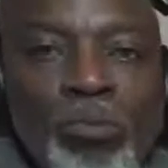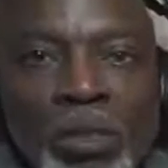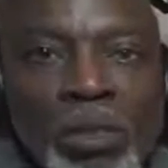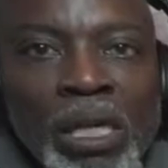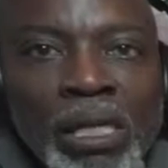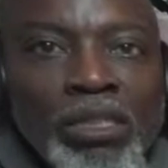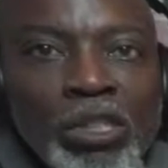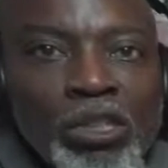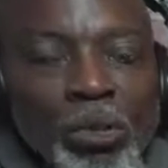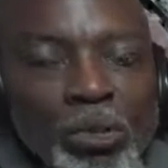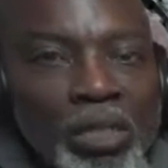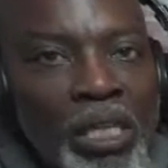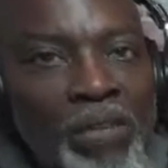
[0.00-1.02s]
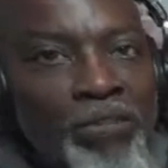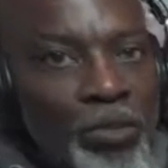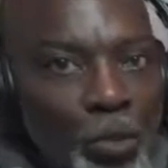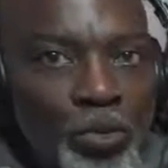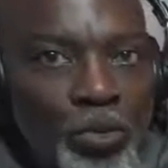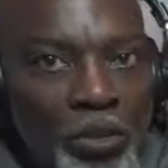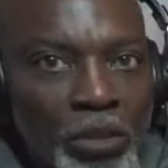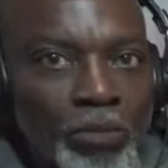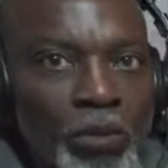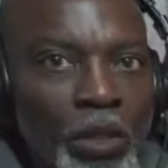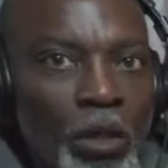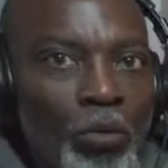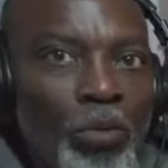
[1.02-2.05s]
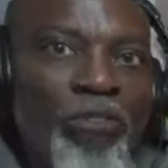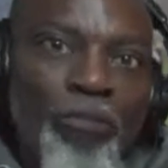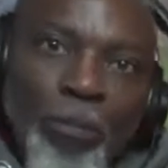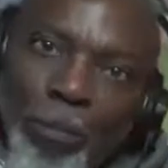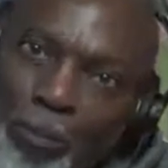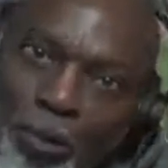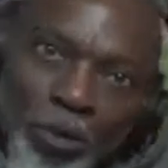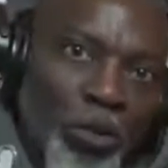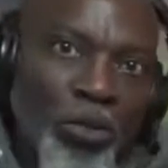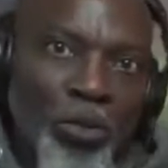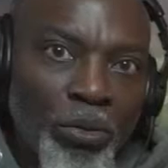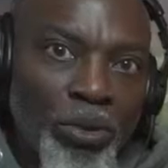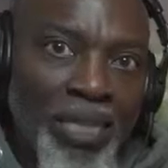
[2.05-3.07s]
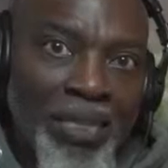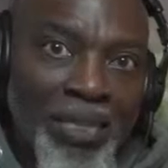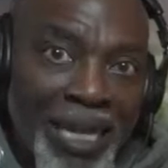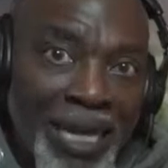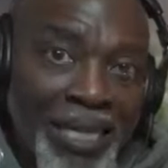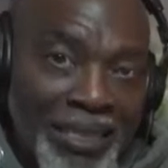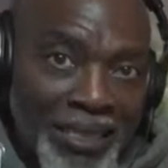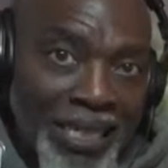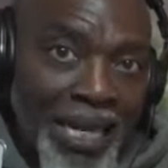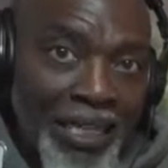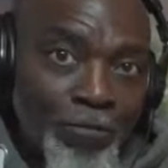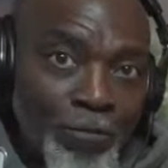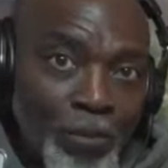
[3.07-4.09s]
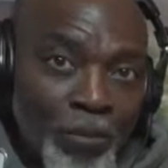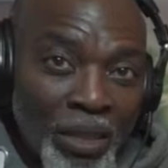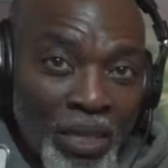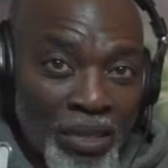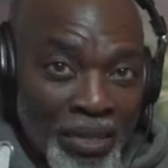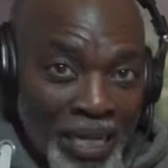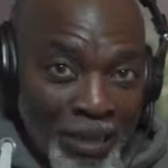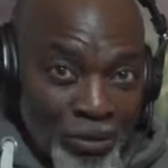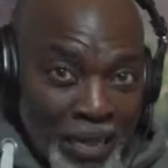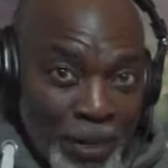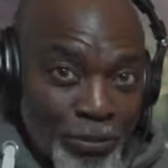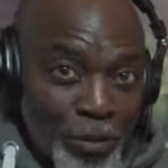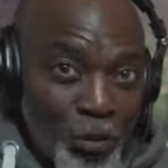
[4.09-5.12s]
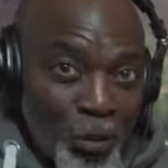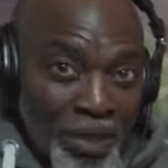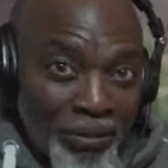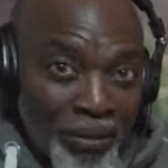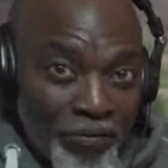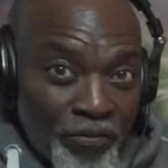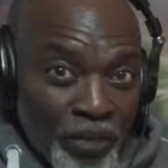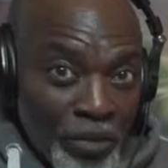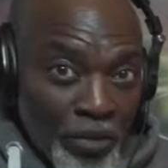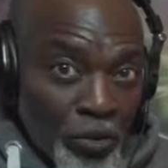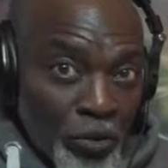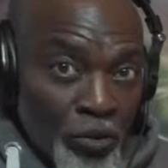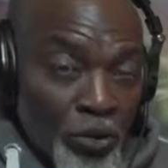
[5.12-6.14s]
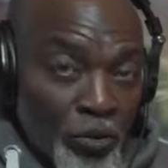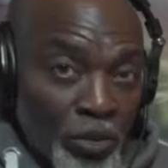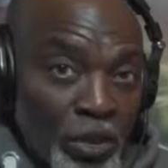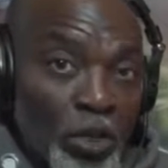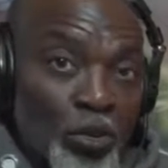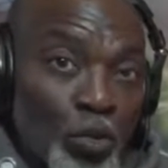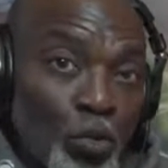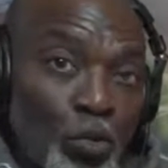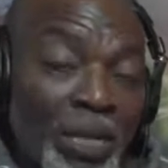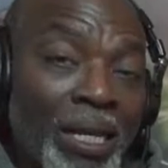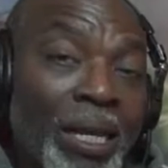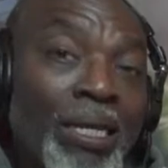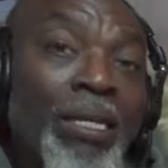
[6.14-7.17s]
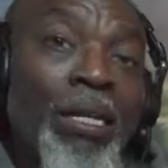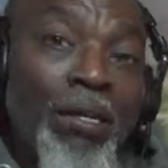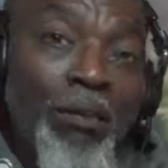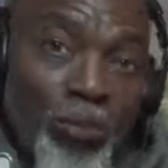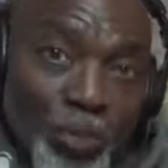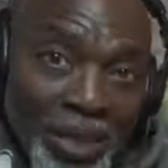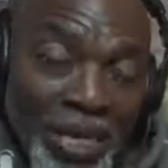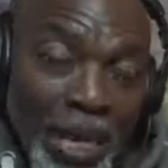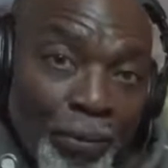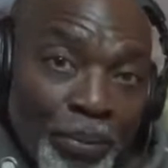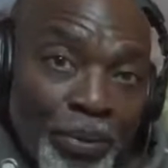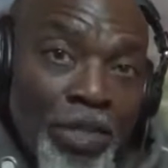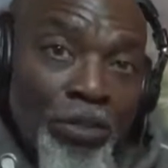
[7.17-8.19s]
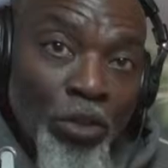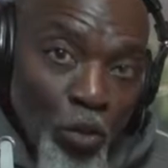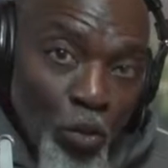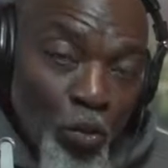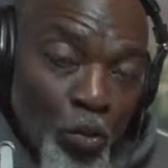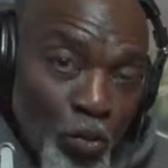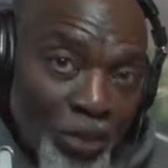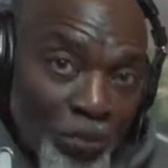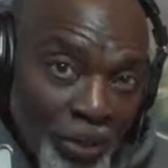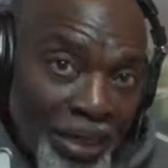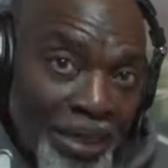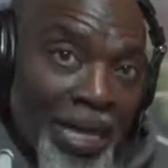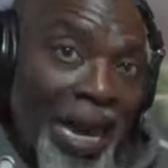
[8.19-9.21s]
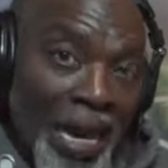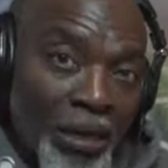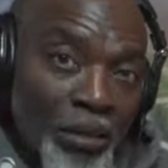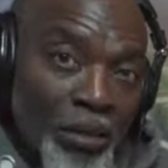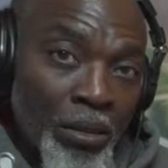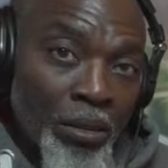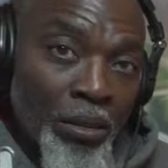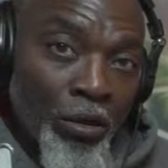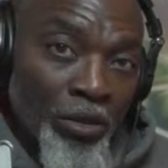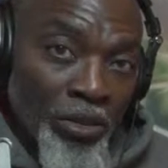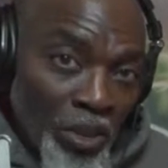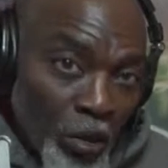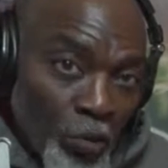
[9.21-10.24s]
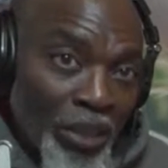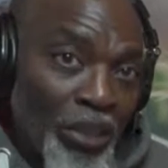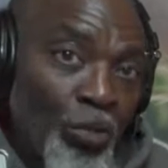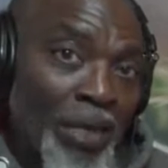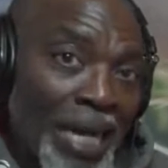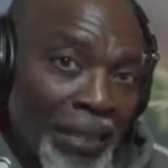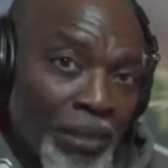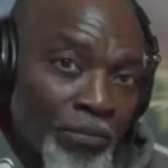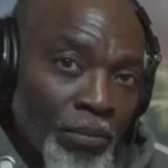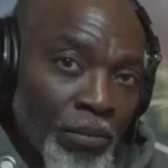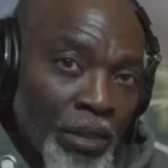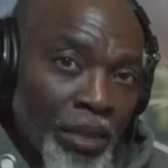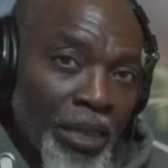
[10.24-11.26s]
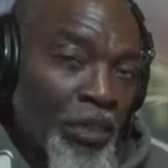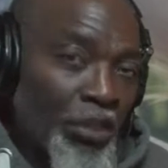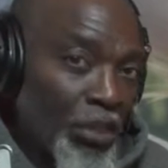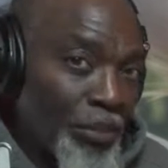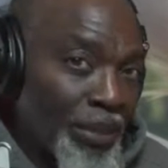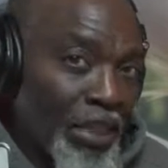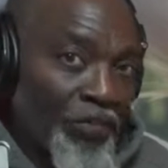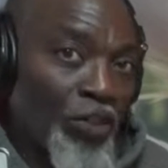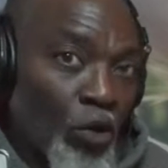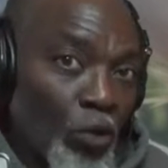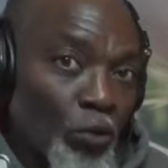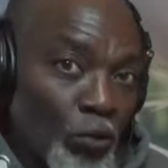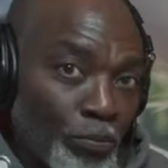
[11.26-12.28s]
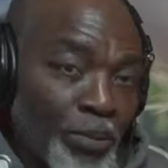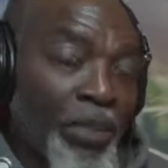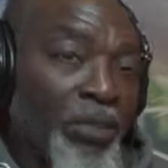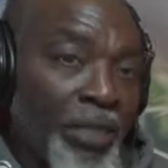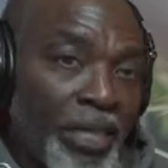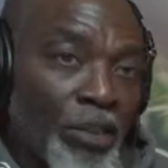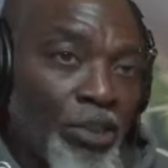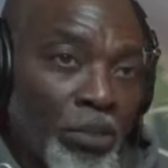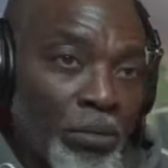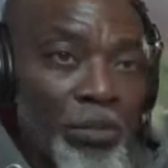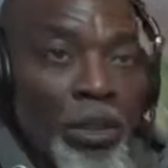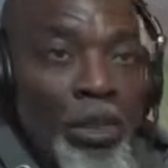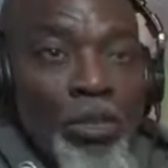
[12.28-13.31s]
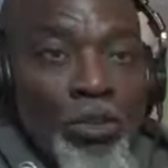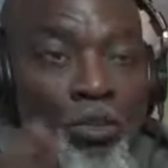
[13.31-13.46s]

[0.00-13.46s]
the stories they've told us. We've put those stories aside. It's now time to go and revisit those stories so we can reappraise who we really are. Until we do that, it's going to be difficult to build a nation. So I